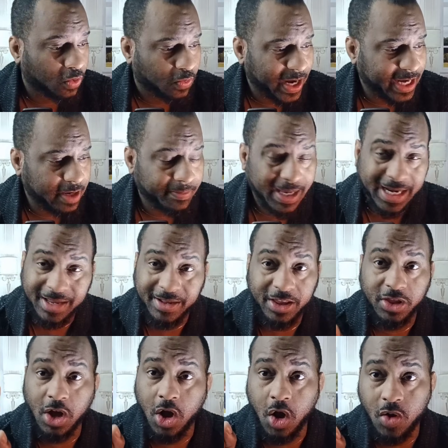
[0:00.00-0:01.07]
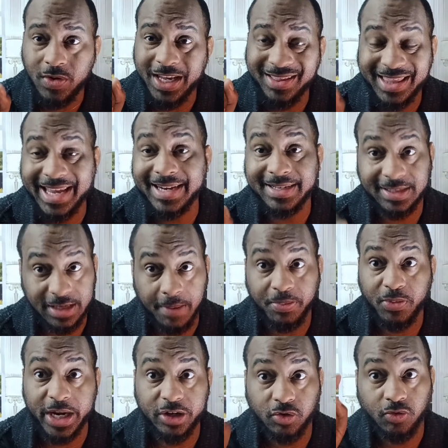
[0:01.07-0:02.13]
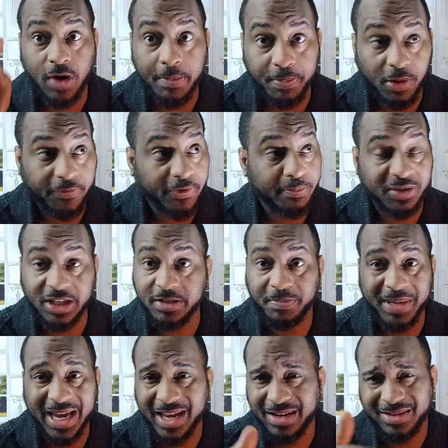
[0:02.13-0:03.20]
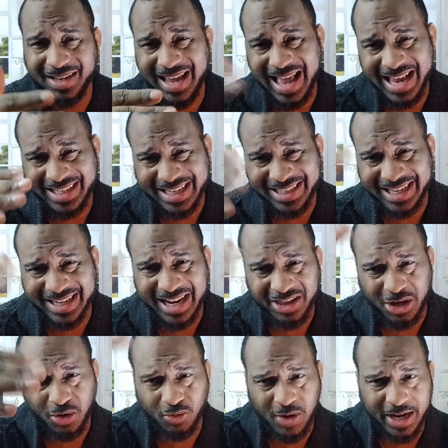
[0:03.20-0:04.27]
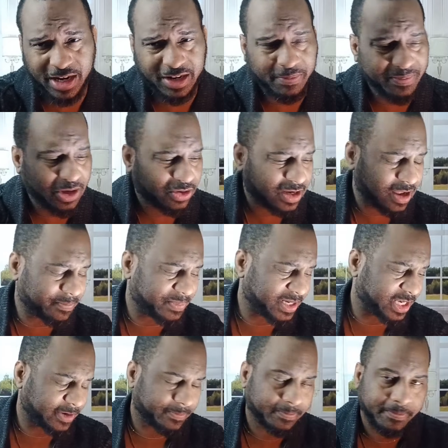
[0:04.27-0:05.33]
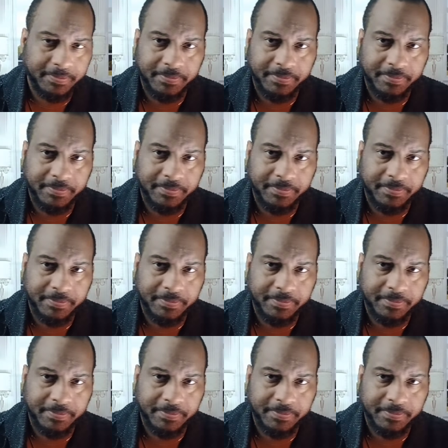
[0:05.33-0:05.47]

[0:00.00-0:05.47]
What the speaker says: Wait a minute. The only thing that separates Ripple from just being just another run-of-the-mill company